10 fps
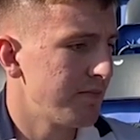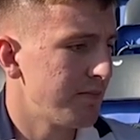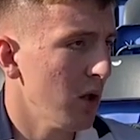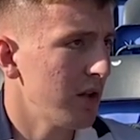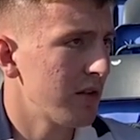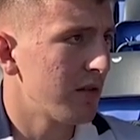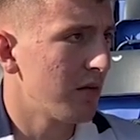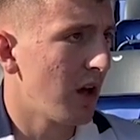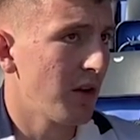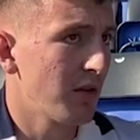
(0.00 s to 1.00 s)
Bolton,
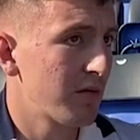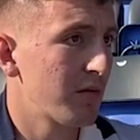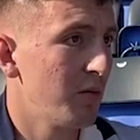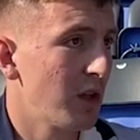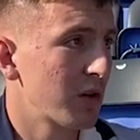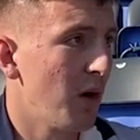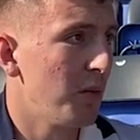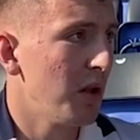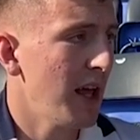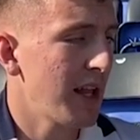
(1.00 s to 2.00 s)
are you willing to go
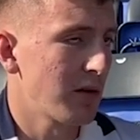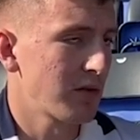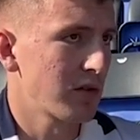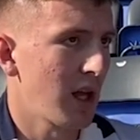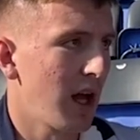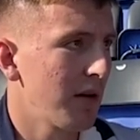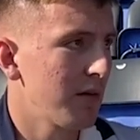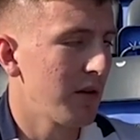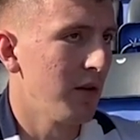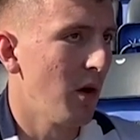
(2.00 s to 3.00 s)
and play? And I was just like,
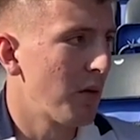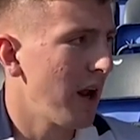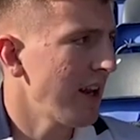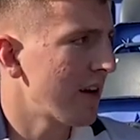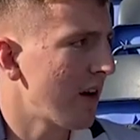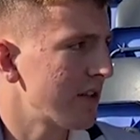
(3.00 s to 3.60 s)
no brainer.